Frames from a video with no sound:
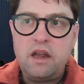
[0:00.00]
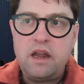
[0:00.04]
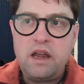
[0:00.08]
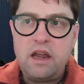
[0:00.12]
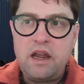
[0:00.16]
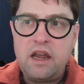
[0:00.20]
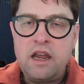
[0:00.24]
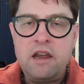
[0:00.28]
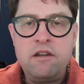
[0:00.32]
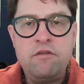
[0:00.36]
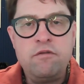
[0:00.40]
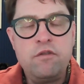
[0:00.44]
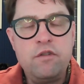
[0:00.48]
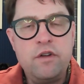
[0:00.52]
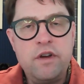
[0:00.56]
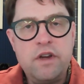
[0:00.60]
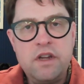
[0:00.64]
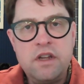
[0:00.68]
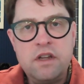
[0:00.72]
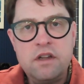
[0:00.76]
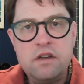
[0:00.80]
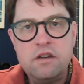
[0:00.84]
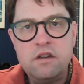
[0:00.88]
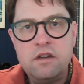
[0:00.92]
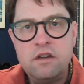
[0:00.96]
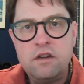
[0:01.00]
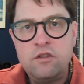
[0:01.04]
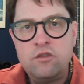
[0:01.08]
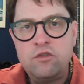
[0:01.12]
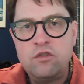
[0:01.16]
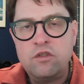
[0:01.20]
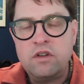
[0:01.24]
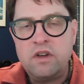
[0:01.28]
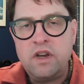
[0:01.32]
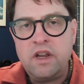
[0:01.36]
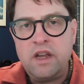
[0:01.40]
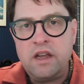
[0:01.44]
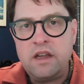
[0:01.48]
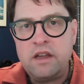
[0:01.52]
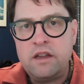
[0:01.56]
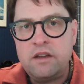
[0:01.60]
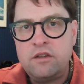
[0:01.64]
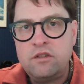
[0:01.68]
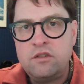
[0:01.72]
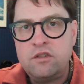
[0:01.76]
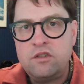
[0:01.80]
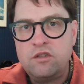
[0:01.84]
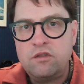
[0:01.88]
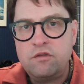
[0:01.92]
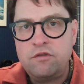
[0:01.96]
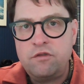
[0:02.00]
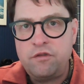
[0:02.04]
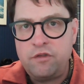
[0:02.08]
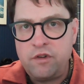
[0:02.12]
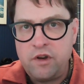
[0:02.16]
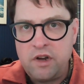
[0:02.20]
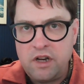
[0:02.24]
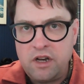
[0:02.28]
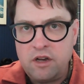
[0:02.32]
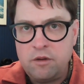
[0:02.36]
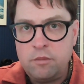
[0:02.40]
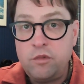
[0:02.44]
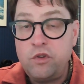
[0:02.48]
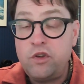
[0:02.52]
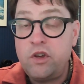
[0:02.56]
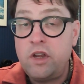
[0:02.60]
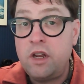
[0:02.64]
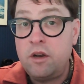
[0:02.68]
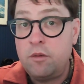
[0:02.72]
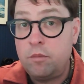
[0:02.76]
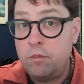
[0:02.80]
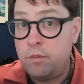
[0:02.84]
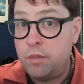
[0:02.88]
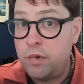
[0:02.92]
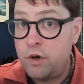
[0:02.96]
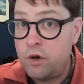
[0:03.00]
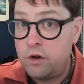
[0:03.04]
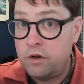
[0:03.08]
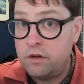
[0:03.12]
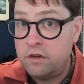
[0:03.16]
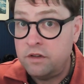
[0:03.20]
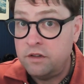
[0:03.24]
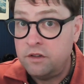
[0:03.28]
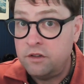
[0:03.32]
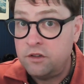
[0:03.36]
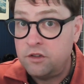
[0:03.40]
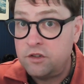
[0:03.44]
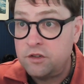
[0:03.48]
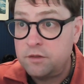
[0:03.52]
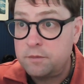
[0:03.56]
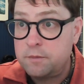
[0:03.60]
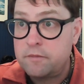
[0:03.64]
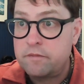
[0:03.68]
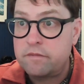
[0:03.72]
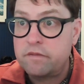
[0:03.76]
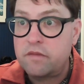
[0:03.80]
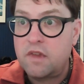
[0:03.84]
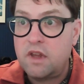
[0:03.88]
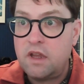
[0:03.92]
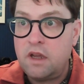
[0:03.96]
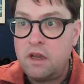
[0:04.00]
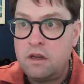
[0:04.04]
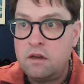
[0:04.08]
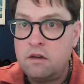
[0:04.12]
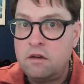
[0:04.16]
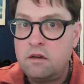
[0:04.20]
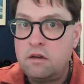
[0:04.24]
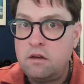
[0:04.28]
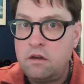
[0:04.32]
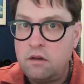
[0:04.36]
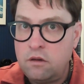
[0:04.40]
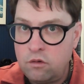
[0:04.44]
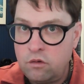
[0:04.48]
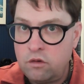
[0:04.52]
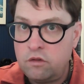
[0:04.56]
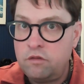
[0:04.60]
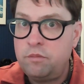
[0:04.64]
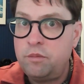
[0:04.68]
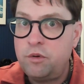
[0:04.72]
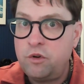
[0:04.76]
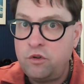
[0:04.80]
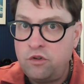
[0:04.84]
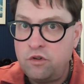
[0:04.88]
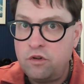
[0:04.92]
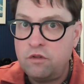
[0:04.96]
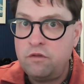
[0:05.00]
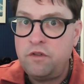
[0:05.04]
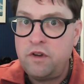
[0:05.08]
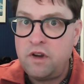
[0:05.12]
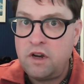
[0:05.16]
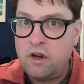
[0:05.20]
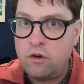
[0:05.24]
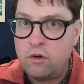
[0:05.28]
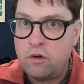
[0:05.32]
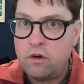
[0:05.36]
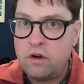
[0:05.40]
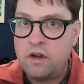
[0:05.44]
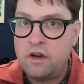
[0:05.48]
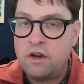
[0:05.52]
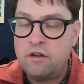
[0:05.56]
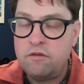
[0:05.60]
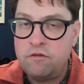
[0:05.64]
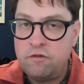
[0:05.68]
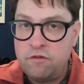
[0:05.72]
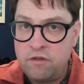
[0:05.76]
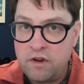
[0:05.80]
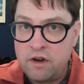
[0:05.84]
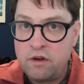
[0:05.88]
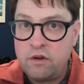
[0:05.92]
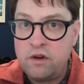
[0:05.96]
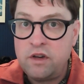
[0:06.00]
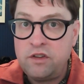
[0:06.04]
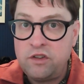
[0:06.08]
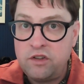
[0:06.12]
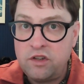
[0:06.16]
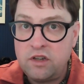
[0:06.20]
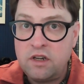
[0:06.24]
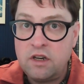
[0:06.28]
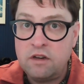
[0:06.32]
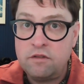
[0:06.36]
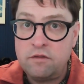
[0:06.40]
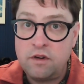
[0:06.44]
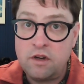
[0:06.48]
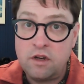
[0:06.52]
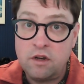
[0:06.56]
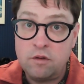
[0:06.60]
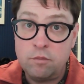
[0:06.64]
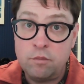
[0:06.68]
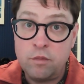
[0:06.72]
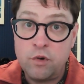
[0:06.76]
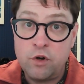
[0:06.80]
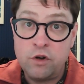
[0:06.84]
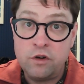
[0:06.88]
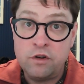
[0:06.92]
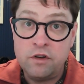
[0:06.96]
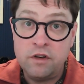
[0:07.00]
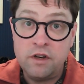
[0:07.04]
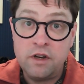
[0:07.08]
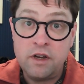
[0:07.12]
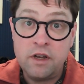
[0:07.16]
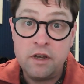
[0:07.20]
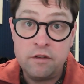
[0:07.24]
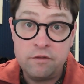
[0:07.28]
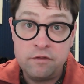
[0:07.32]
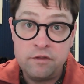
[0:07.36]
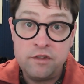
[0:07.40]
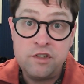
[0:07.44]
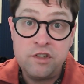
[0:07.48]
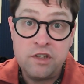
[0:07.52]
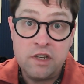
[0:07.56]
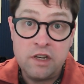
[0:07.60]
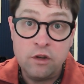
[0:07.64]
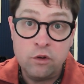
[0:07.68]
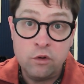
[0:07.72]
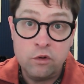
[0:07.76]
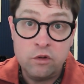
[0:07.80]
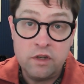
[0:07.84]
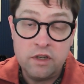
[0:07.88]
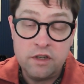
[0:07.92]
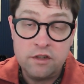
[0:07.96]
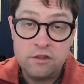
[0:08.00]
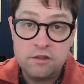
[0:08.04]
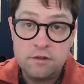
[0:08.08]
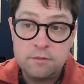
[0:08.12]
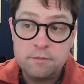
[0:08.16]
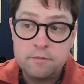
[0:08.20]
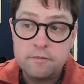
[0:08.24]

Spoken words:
every condition has freedoms and burdens, and you have put your finger on a very significant burden of singleness.